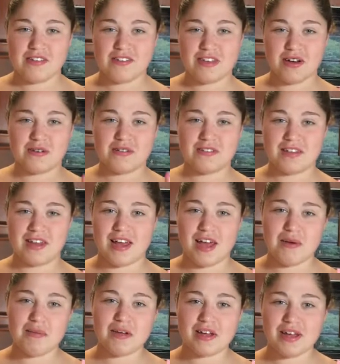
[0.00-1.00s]
So
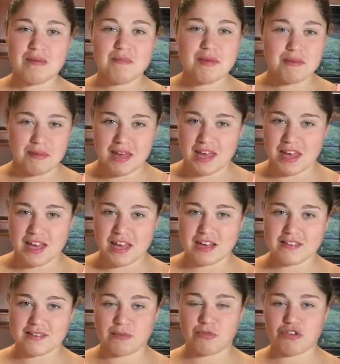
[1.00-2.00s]
today we're going to be making
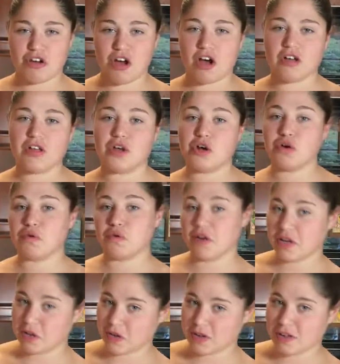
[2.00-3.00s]
some chocolate
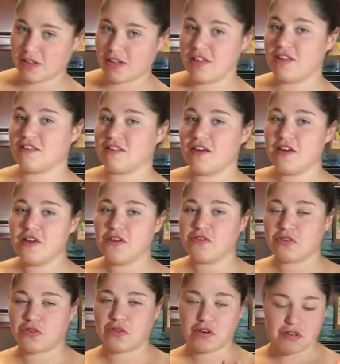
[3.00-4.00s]
crinkle cookies.
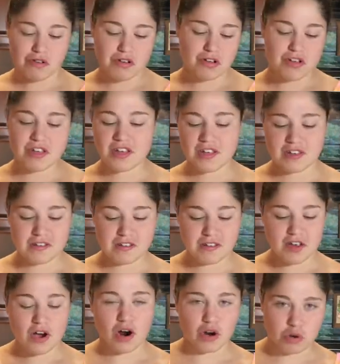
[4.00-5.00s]
So crinkle cookies
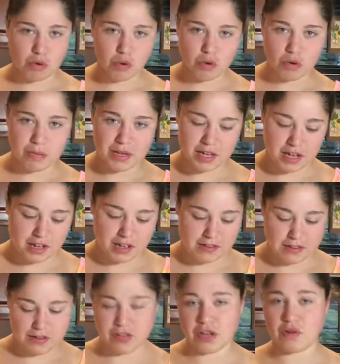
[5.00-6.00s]
are cool because
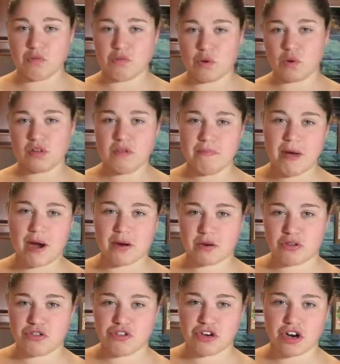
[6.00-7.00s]
they're like rolled in
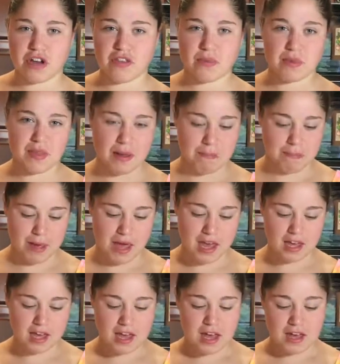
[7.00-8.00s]
powdered sugar, and then when they
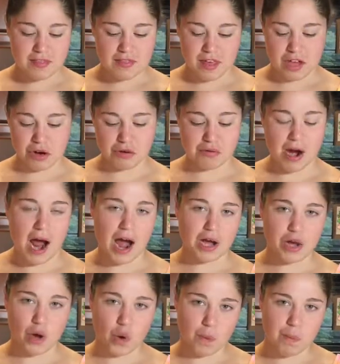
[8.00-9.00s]
bake, they
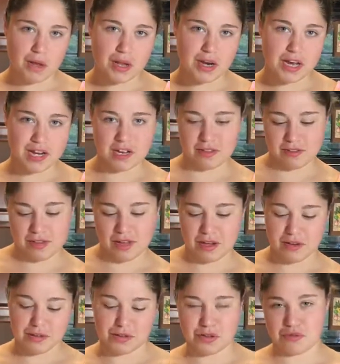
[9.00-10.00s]
crack open and it like
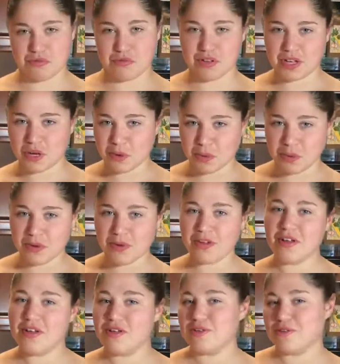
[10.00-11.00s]
looks really cool.